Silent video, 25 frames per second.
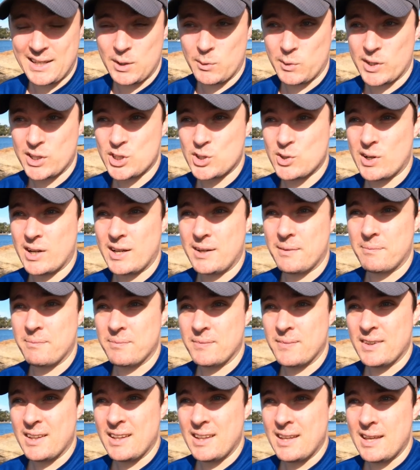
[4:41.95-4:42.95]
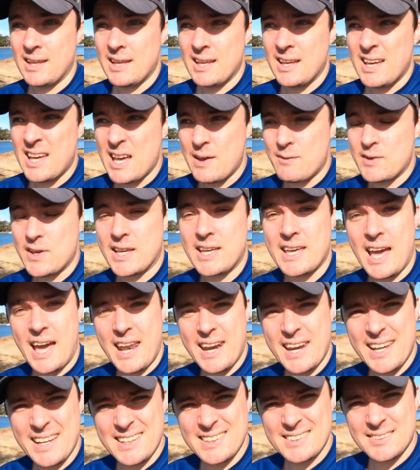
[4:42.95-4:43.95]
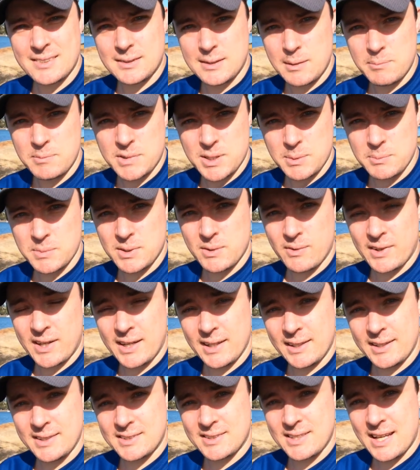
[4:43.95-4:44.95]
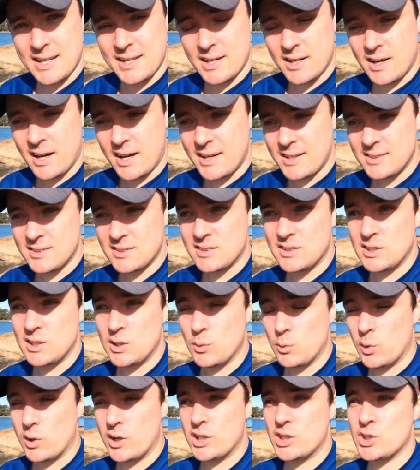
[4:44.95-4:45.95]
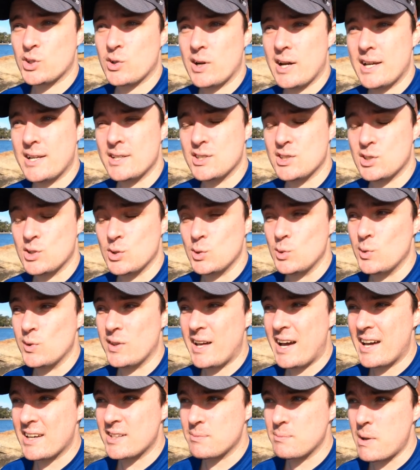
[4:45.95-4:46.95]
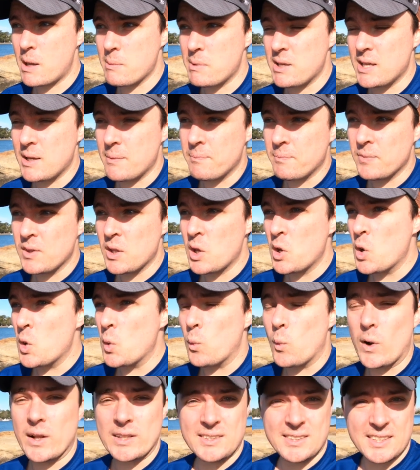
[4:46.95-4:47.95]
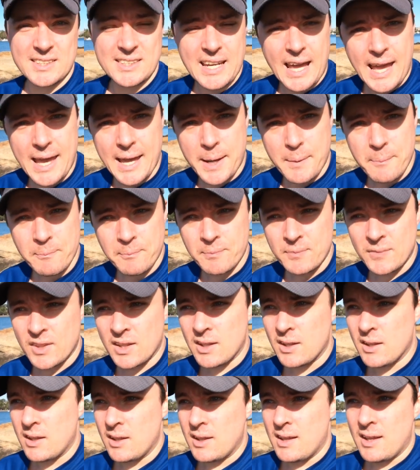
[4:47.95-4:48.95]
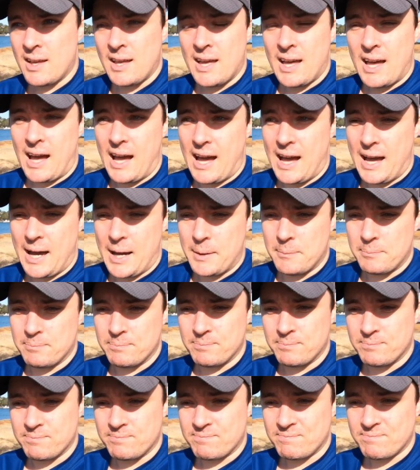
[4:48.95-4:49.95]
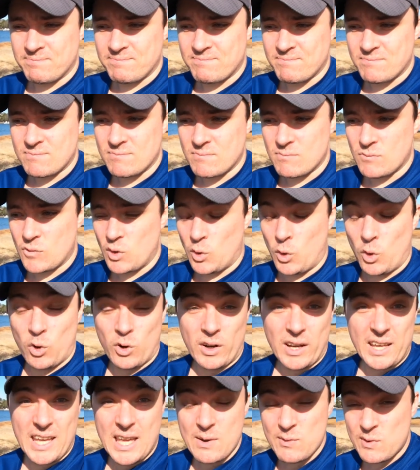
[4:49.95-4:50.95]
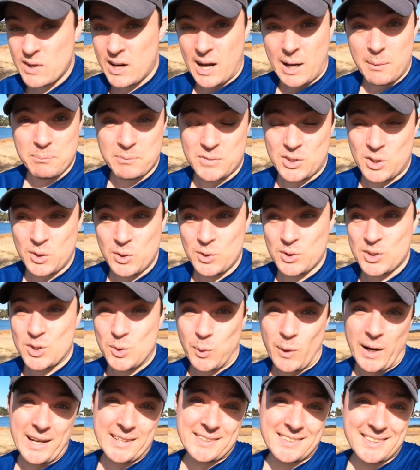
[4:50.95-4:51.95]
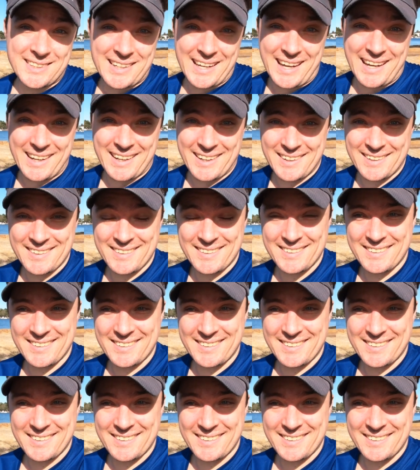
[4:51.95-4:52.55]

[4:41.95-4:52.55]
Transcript: You want to try and, if you're getting symptoms of Achilles tendonitis, you want to try and do that maybe once a day or even up to twice a day.